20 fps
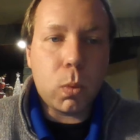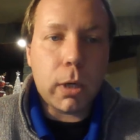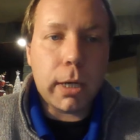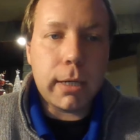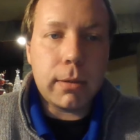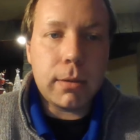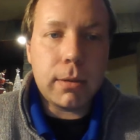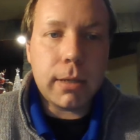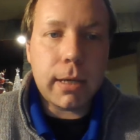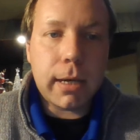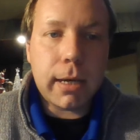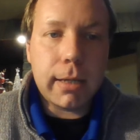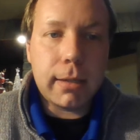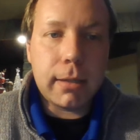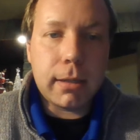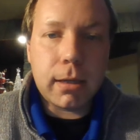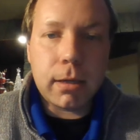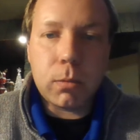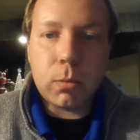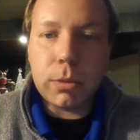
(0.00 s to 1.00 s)
what I
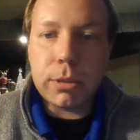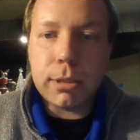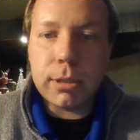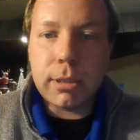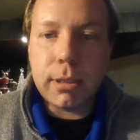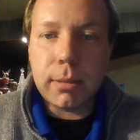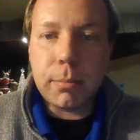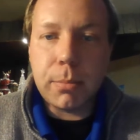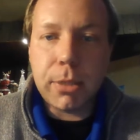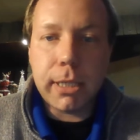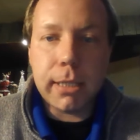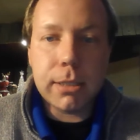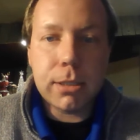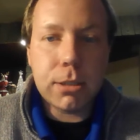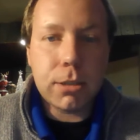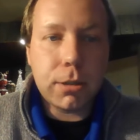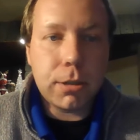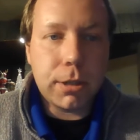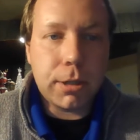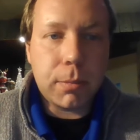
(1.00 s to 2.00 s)
thought was the biggest
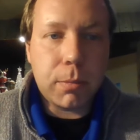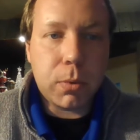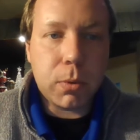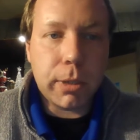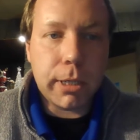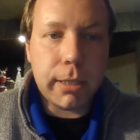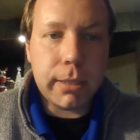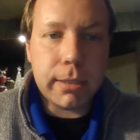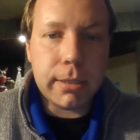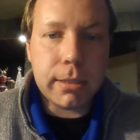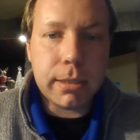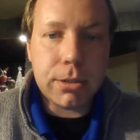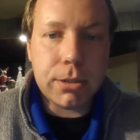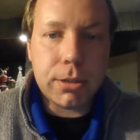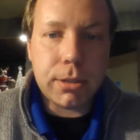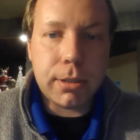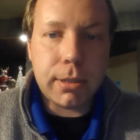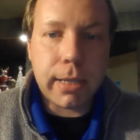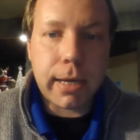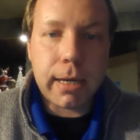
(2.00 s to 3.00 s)
turning point
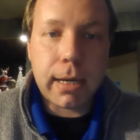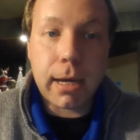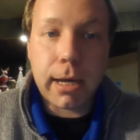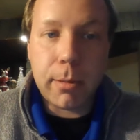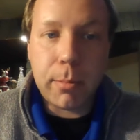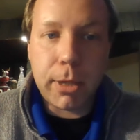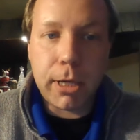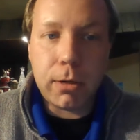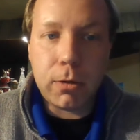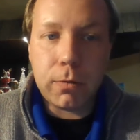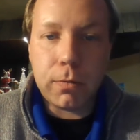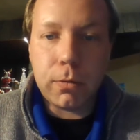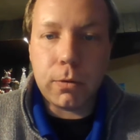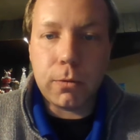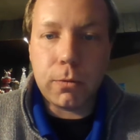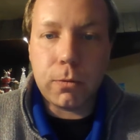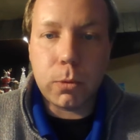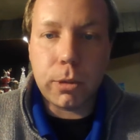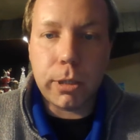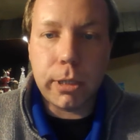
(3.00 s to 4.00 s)
decision that I made over the
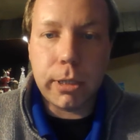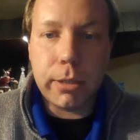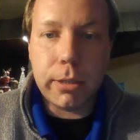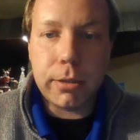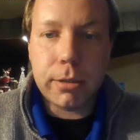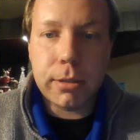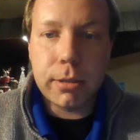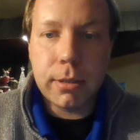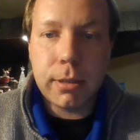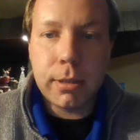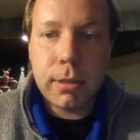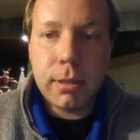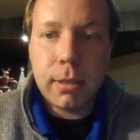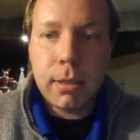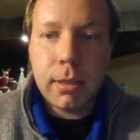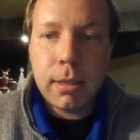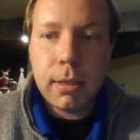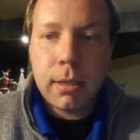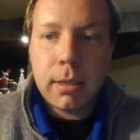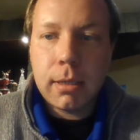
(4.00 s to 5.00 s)
4 years.
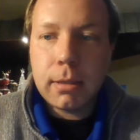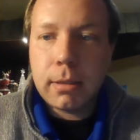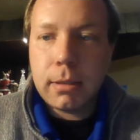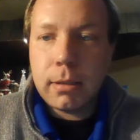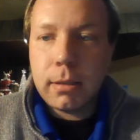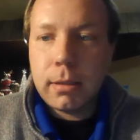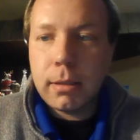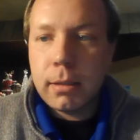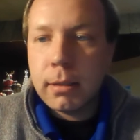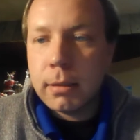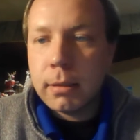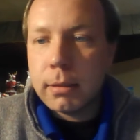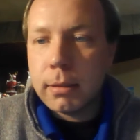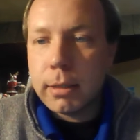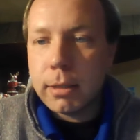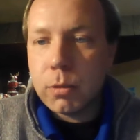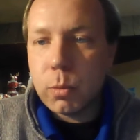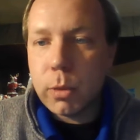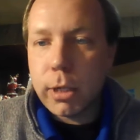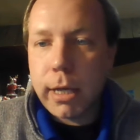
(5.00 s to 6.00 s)

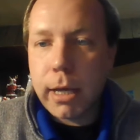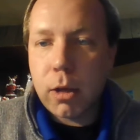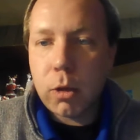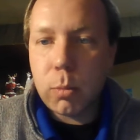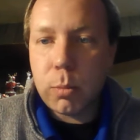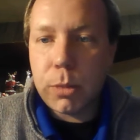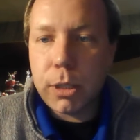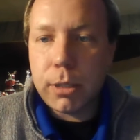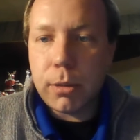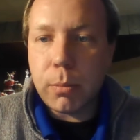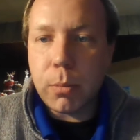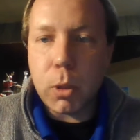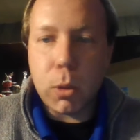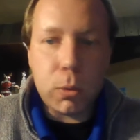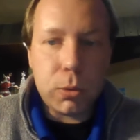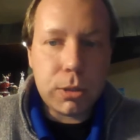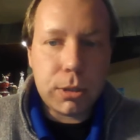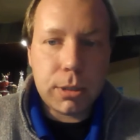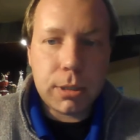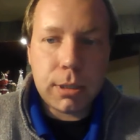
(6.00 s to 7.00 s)
This one helped me the
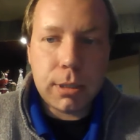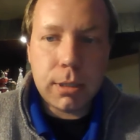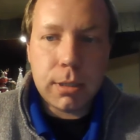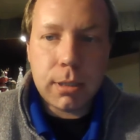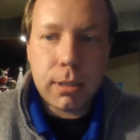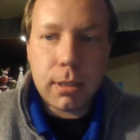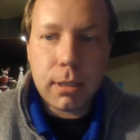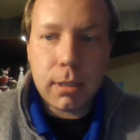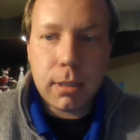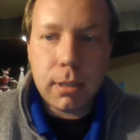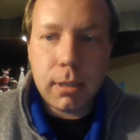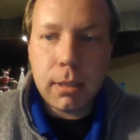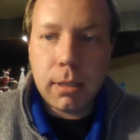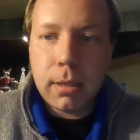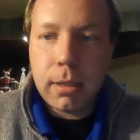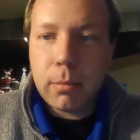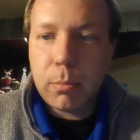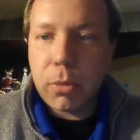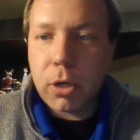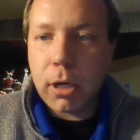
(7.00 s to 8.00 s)
most
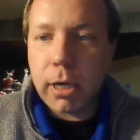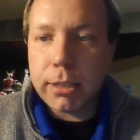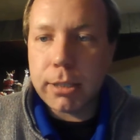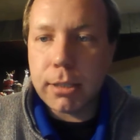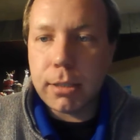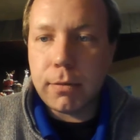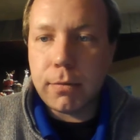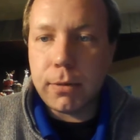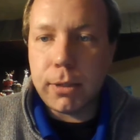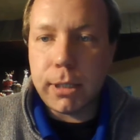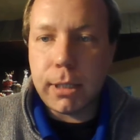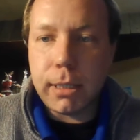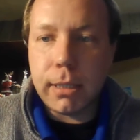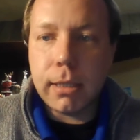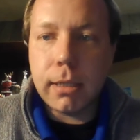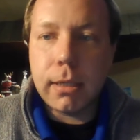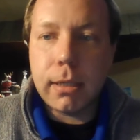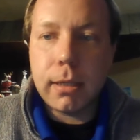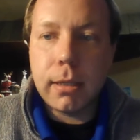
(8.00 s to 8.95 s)
positively.